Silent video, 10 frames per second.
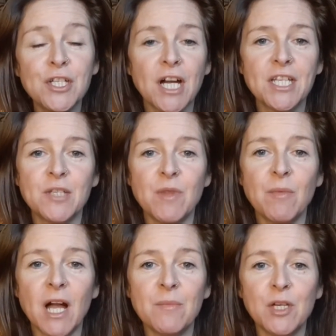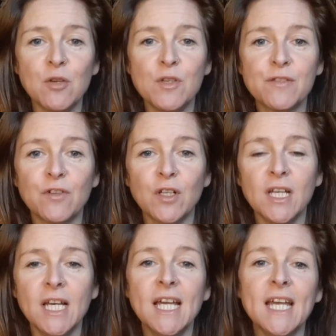item that might be useful
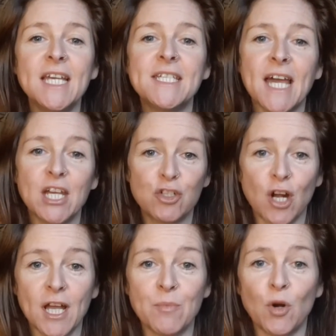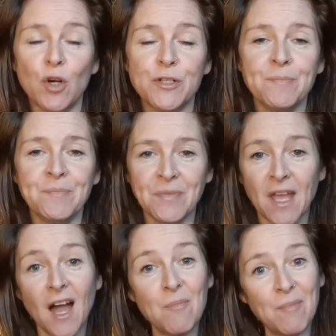is a tripod.
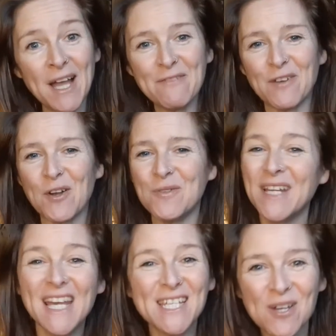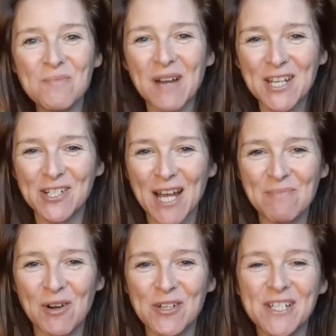My phone is on my
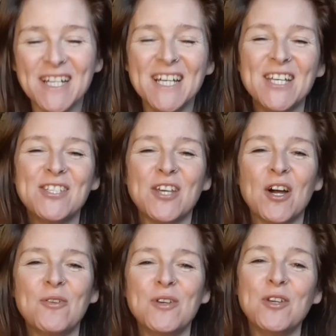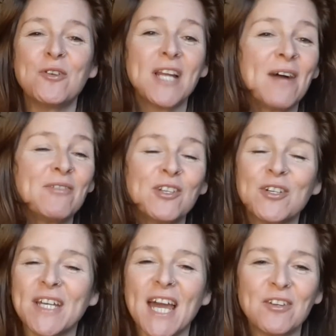tripod, so you can have a look
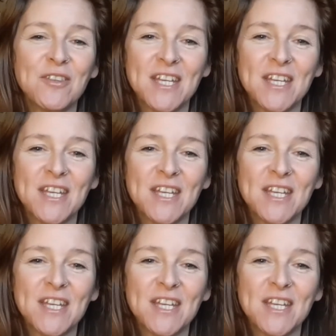again on the